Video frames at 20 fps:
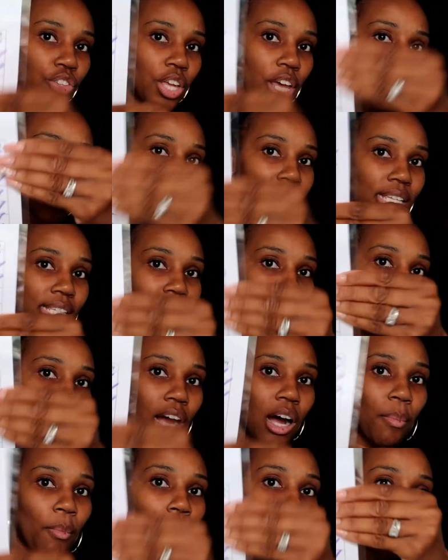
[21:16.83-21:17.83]
it does not
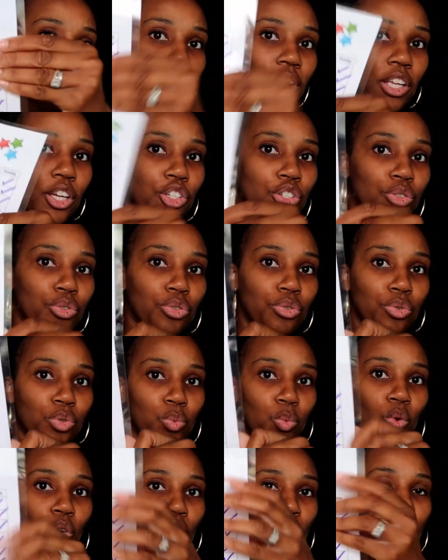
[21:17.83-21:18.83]
come off unless you use
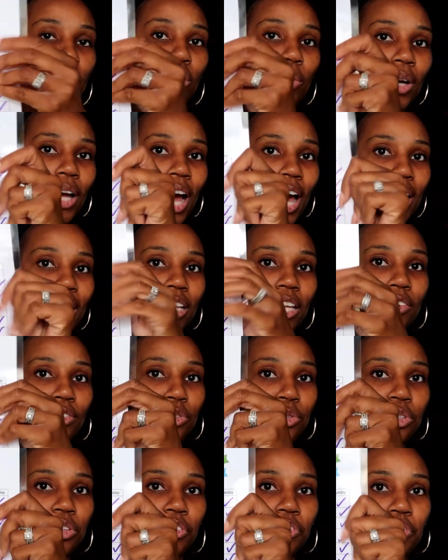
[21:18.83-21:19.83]
water. So it kind of
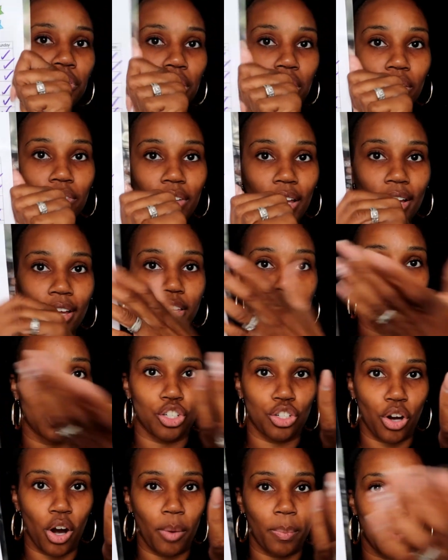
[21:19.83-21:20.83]
gives you the feel of like it's a
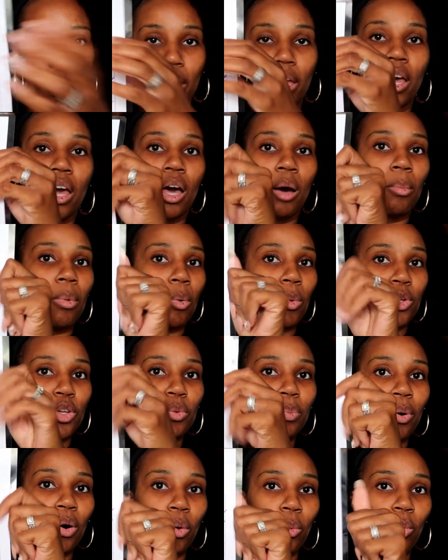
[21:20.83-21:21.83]
Sharpie. But when
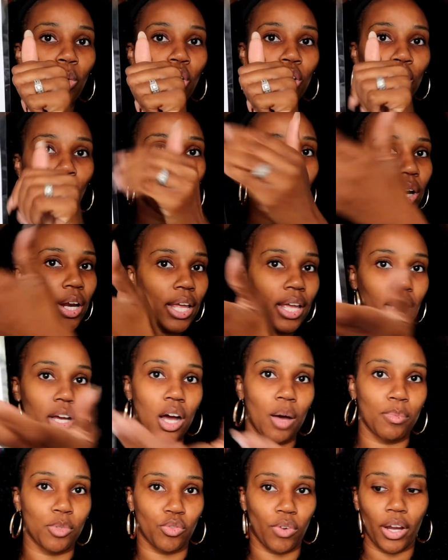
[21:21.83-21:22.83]
you put water on it, it
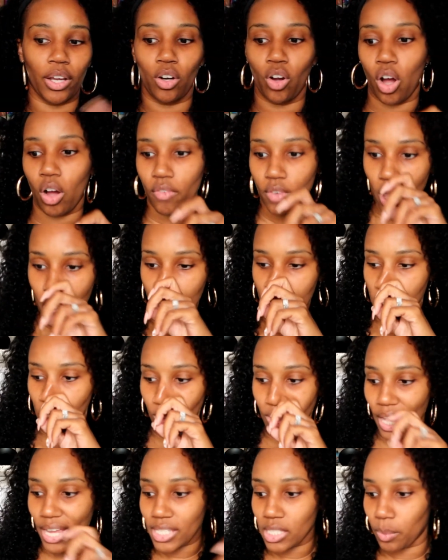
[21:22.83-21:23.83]
comes right off.
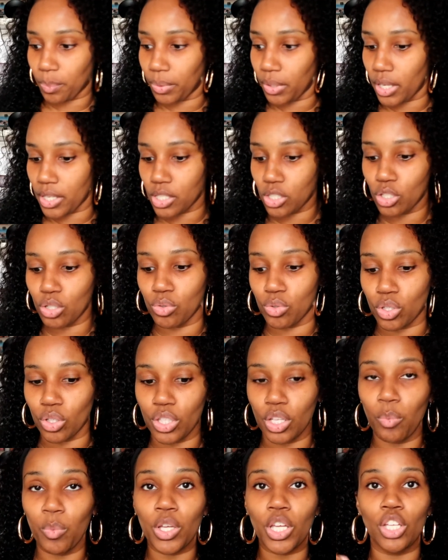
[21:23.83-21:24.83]
So that's the plus too. So
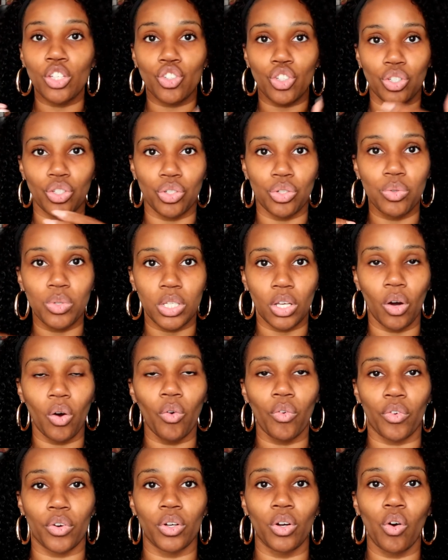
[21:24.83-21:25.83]
then we can just use it
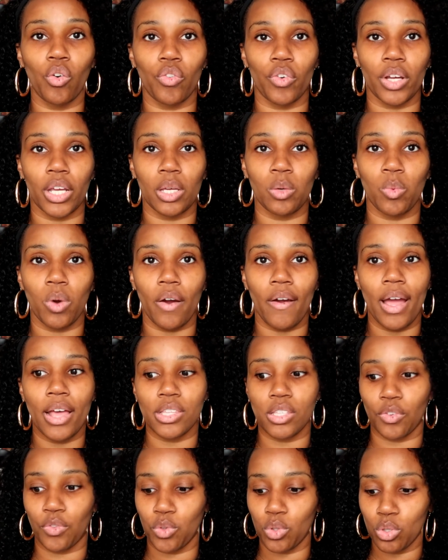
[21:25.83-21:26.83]
over and over again.
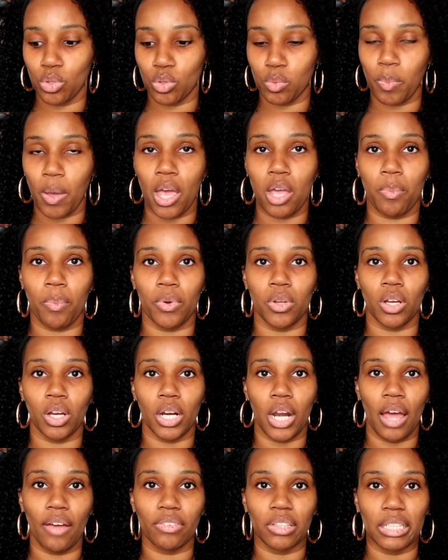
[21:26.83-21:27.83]
Whereas if you use paper, you're
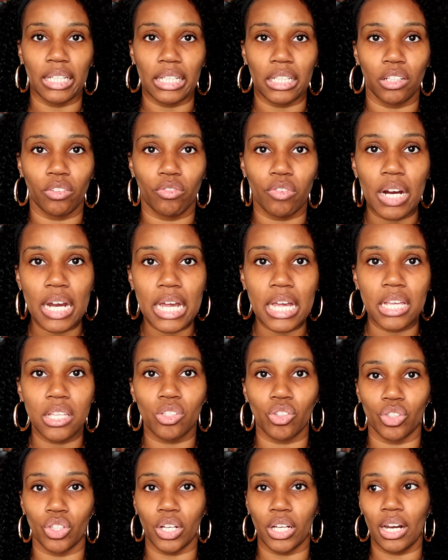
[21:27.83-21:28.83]
gonna have to like
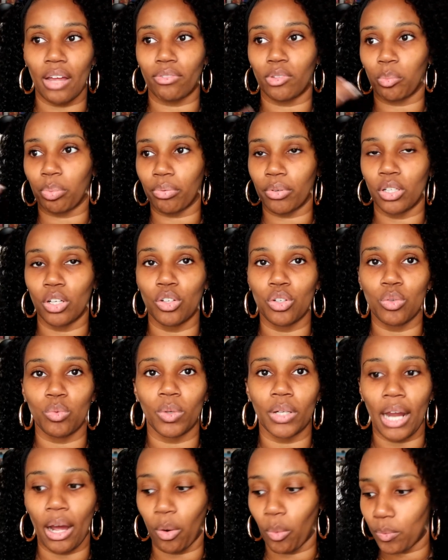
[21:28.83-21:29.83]
erase, or you're gonna have to print a new
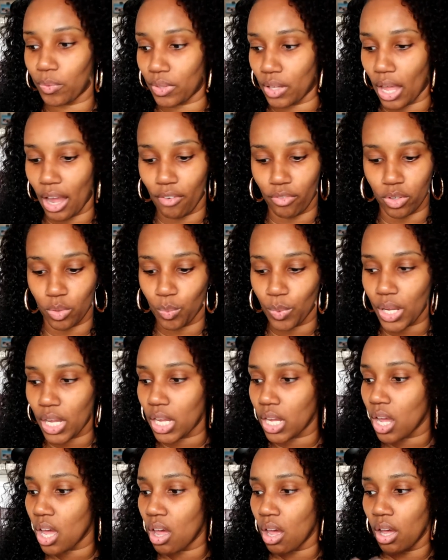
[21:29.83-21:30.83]
one out every
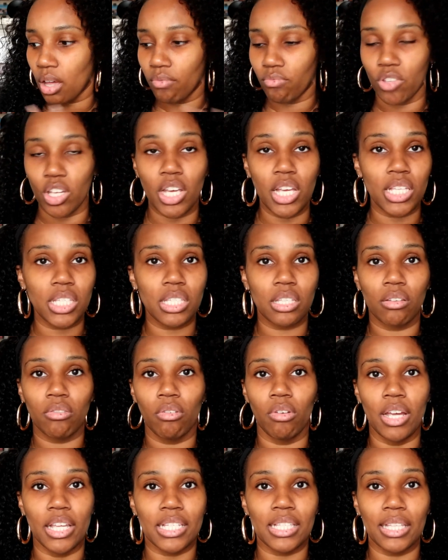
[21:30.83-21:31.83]
week. This
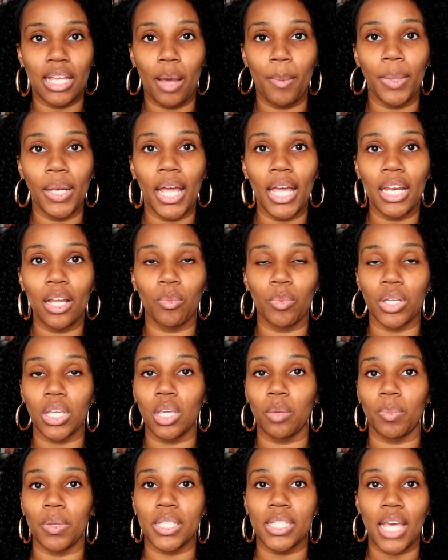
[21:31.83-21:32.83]
is laminated. We
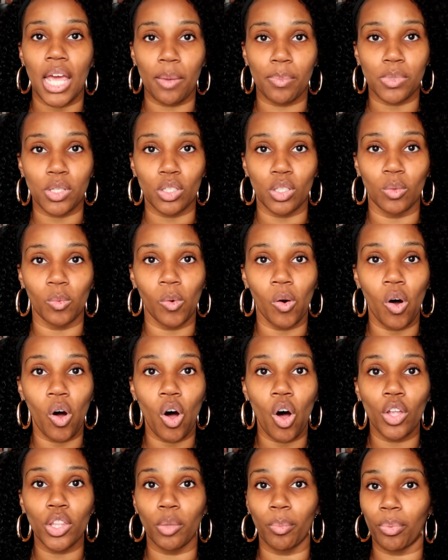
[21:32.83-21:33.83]
keep it taped to the
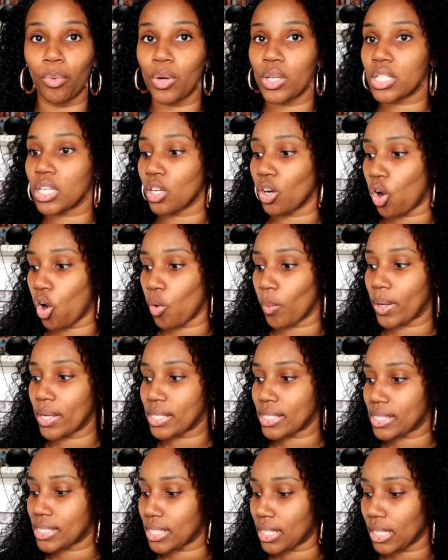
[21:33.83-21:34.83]
wall. The boys can
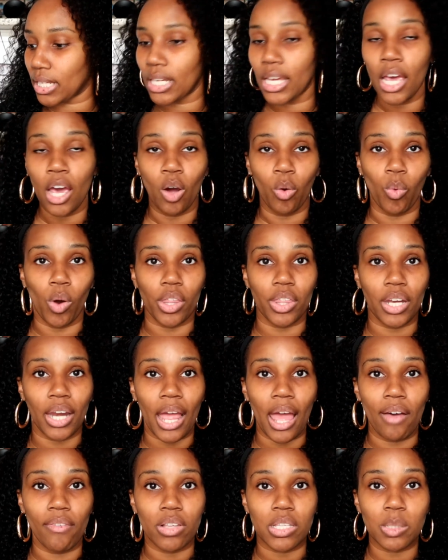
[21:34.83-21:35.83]
always see whether
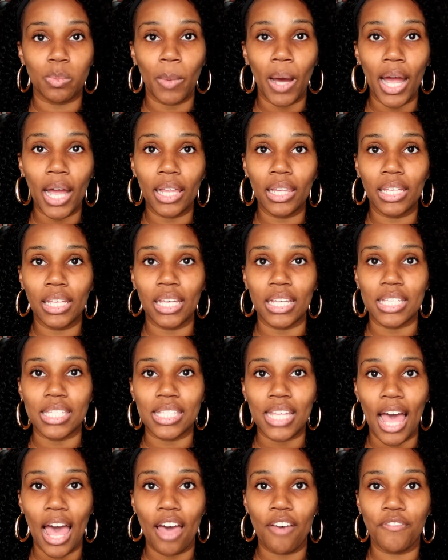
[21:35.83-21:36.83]
they have a smiley, a
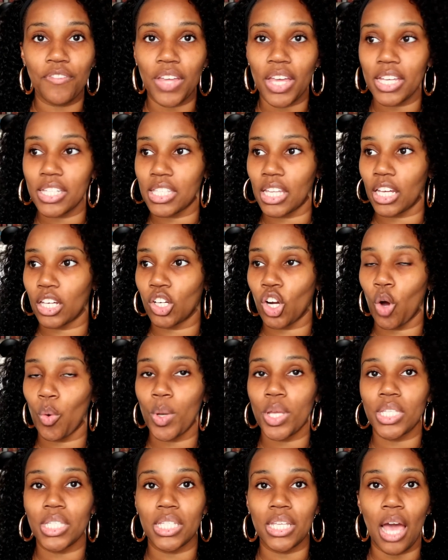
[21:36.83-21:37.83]
sad face. They can
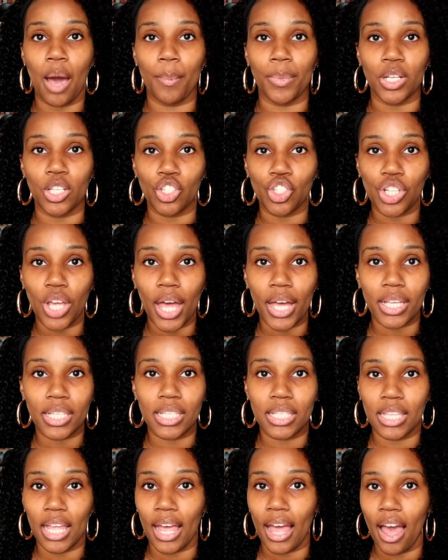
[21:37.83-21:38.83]
always see how many
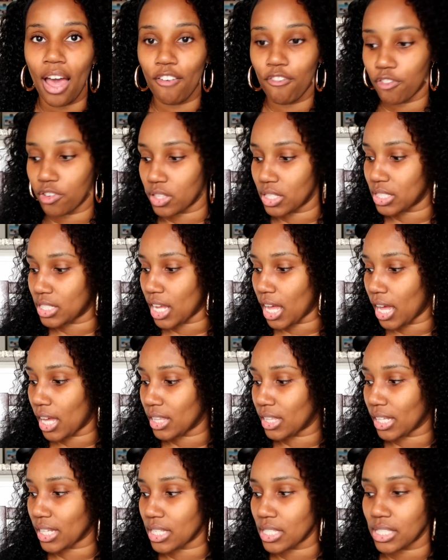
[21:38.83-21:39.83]
checks they have for the
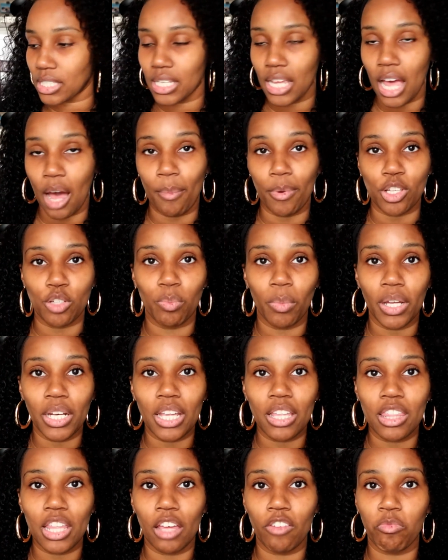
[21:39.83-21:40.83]
day. They can see how much
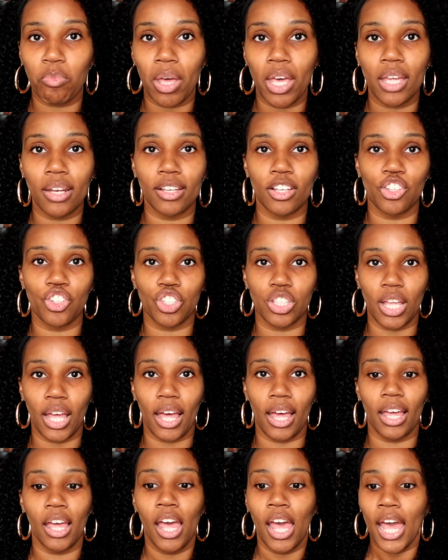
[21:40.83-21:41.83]
money they've made each
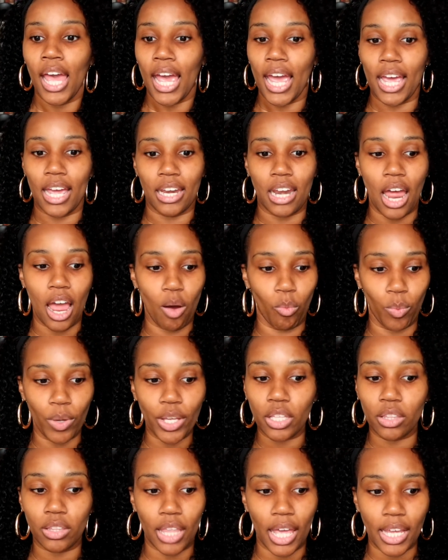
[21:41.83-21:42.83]
day. And
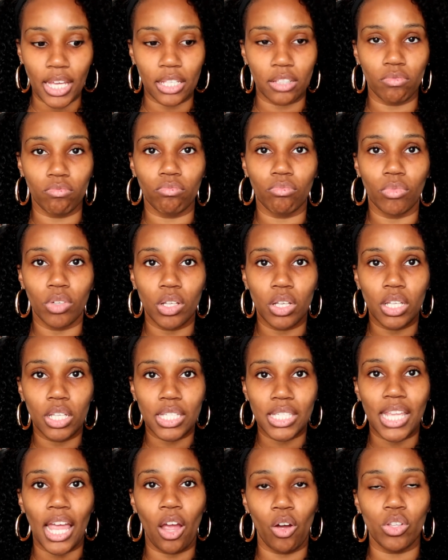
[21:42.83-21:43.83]
they can
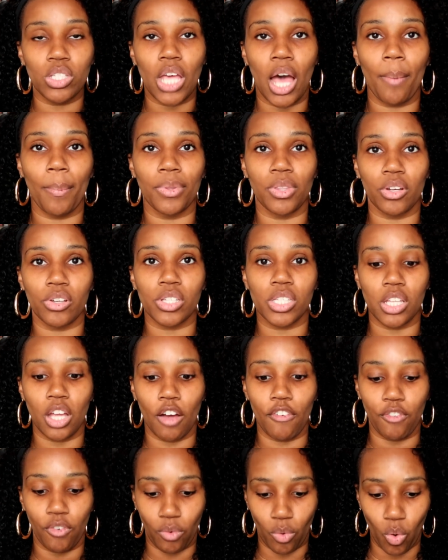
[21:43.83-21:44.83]
stay on top of their
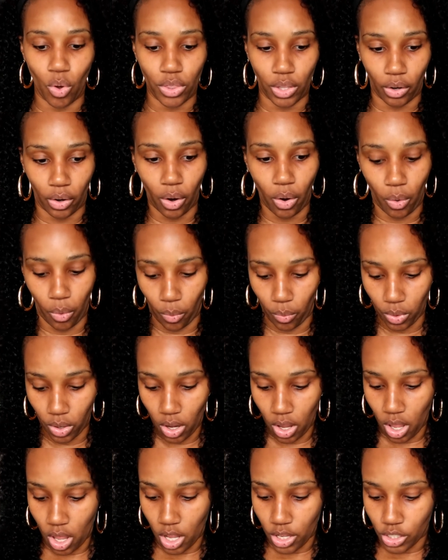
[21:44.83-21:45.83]
stuff on their
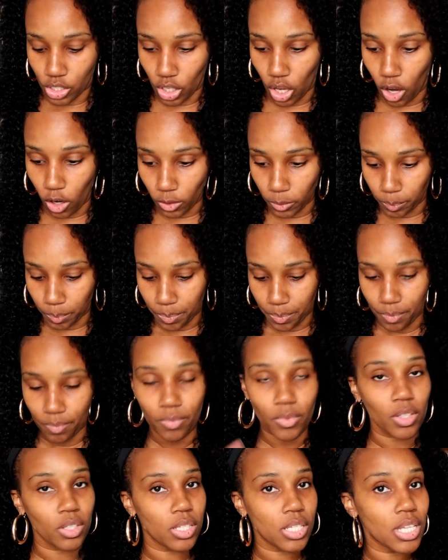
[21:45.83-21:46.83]
own. So
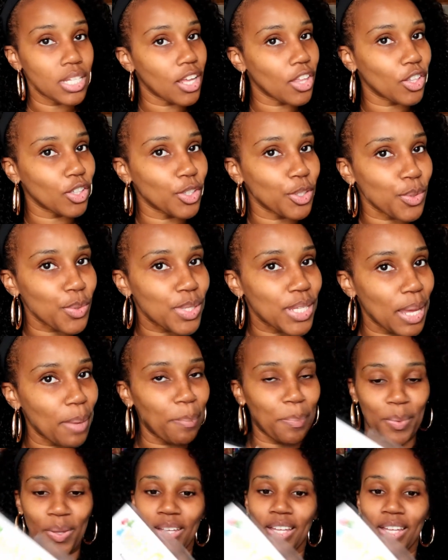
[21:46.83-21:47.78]
it's another little tip.